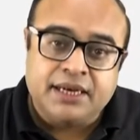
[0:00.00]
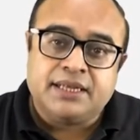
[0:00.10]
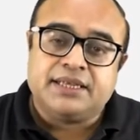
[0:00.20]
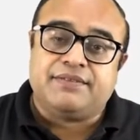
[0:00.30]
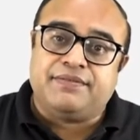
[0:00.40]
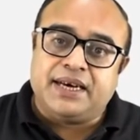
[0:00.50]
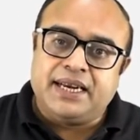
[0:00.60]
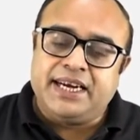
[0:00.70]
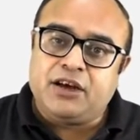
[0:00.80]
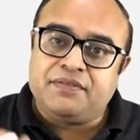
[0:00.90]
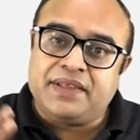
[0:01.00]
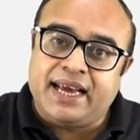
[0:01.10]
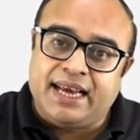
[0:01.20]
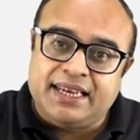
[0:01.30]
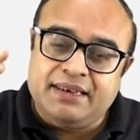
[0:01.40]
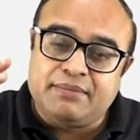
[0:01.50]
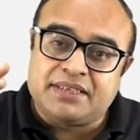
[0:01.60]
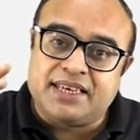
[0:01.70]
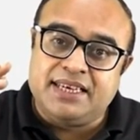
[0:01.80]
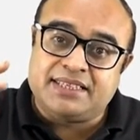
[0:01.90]
The one end of the alary
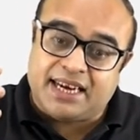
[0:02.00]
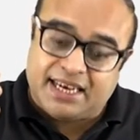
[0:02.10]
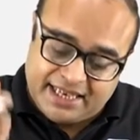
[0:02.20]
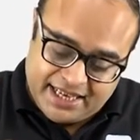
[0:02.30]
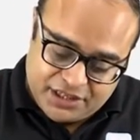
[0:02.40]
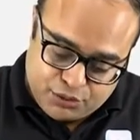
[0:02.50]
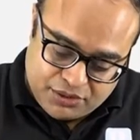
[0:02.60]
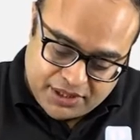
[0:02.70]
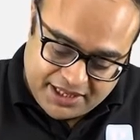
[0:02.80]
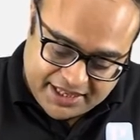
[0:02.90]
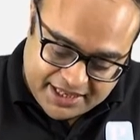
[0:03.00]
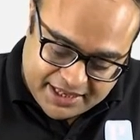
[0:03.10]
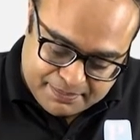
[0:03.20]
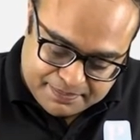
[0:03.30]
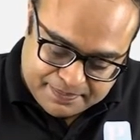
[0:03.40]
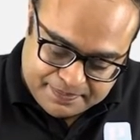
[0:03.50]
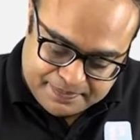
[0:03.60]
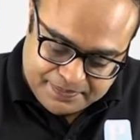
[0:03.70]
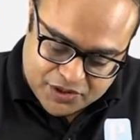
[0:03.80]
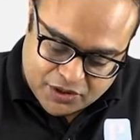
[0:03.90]
muscle is attached to the tergum
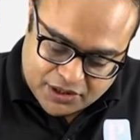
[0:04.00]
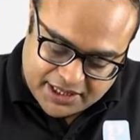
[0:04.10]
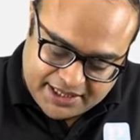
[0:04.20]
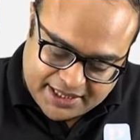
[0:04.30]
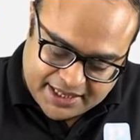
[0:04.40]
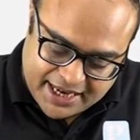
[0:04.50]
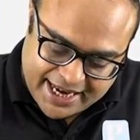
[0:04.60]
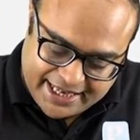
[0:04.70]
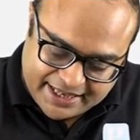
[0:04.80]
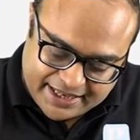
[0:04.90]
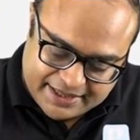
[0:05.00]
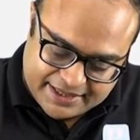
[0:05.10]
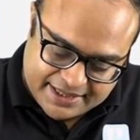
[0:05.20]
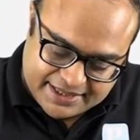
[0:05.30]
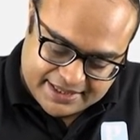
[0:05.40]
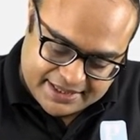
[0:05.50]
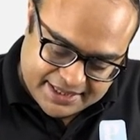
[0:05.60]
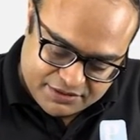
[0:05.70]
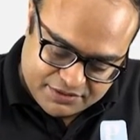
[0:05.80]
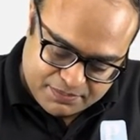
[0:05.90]
or the tergite. This
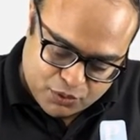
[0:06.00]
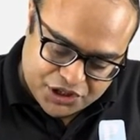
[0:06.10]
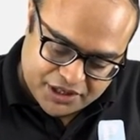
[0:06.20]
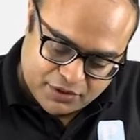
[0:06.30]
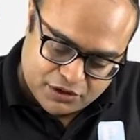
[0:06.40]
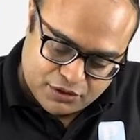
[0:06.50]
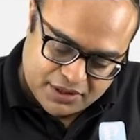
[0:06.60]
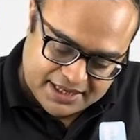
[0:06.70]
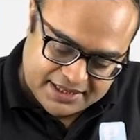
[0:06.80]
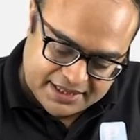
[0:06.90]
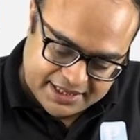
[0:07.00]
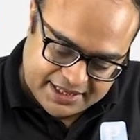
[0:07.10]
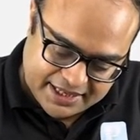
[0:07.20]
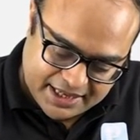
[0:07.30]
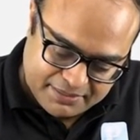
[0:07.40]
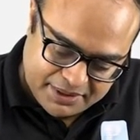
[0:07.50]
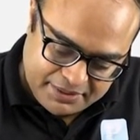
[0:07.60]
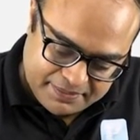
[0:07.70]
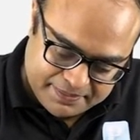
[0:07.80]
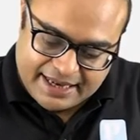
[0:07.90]
portion was known as tergum. No?
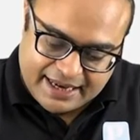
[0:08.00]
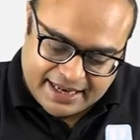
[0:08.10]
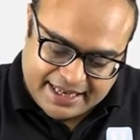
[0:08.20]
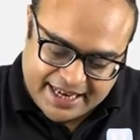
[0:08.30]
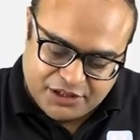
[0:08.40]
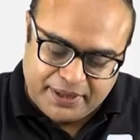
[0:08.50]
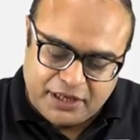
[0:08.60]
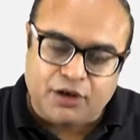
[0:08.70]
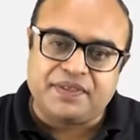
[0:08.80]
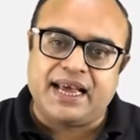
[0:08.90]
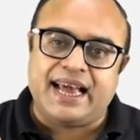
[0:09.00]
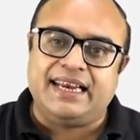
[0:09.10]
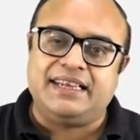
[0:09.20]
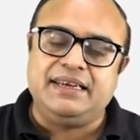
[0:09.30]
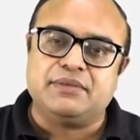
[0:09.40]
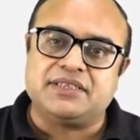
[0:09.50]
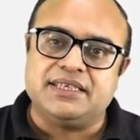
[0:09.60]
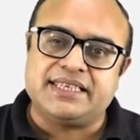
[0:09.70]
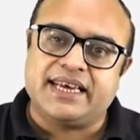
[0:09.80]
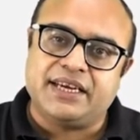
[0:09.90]
Attachment of the alary
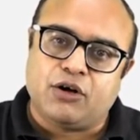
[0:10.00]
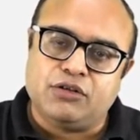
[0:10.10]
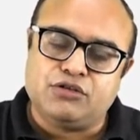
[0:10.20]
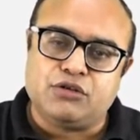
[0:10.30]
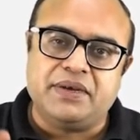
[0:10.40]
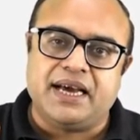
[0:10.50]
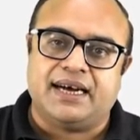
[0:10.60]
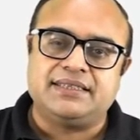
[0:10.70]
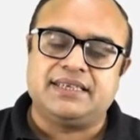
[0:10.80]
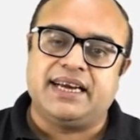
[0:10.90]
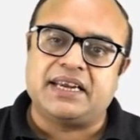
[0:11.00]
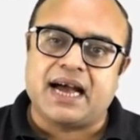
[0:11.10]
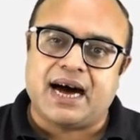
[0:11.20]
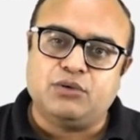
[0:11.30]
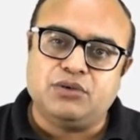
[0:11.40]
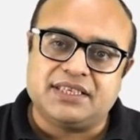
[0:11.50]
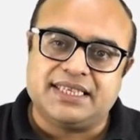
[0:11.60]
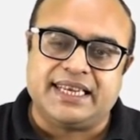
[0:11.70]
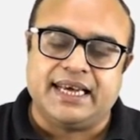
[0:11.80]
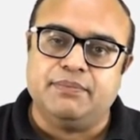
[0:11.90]
muscles can also be asked, and how does
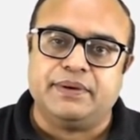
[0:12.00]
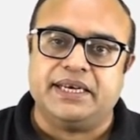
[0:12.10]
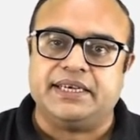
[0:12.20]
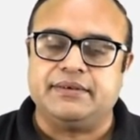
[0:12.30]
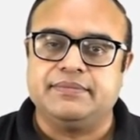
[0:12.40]
it help in it?